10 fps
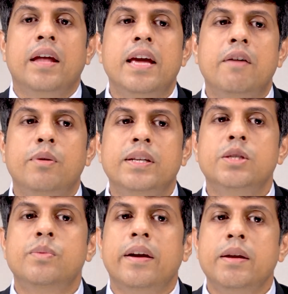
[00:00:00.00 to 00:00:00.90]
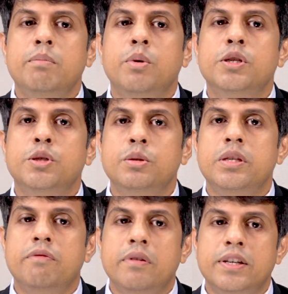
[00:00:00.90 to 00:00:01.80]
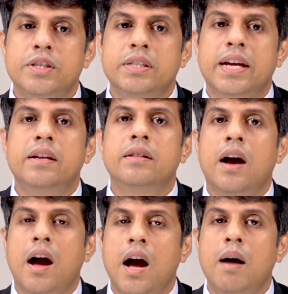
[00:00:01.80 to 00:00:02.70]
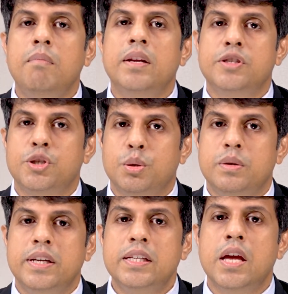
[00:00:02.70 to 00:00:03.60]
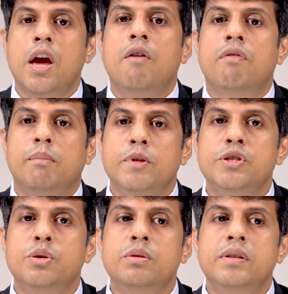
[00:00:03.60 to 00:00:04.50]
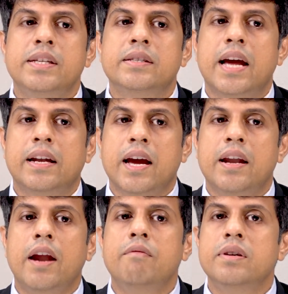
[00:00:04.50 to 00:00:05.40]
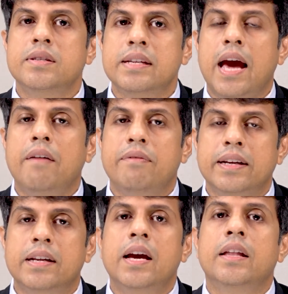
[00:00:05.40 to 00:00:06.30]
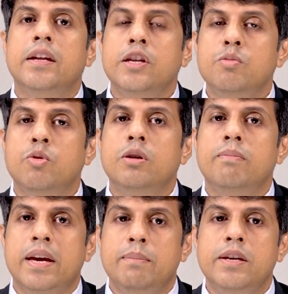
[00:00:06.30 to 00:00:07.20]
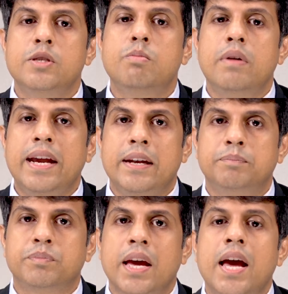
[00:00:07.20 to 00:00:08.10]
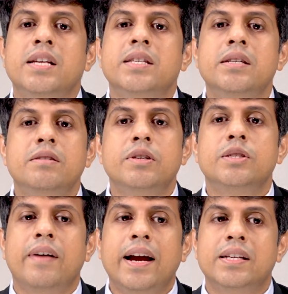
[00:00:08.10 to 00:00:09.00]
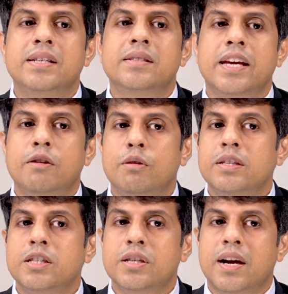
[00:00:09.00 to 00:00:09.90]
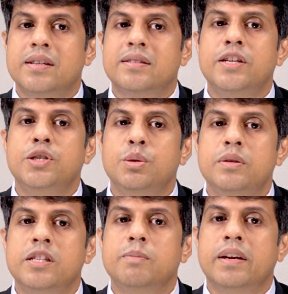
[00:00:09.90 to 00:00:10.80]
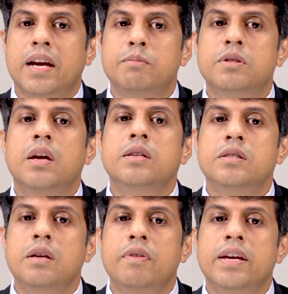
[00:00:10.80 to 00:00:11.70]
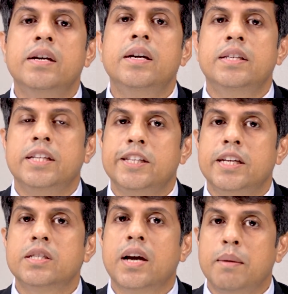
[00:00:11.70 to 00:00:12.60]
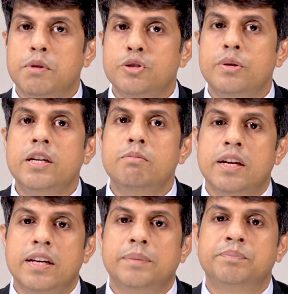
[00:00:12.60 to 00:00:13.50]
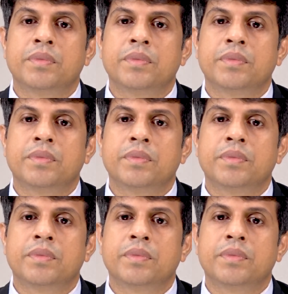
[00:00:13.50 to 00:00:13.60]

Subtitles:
Therefore, it is very important to differentiate the harmless jaundice from the jaundice that can adversely affect the newborn baby's brain. Certain risk factors increase the chance that jaundice becomes severe, needing timely treatment.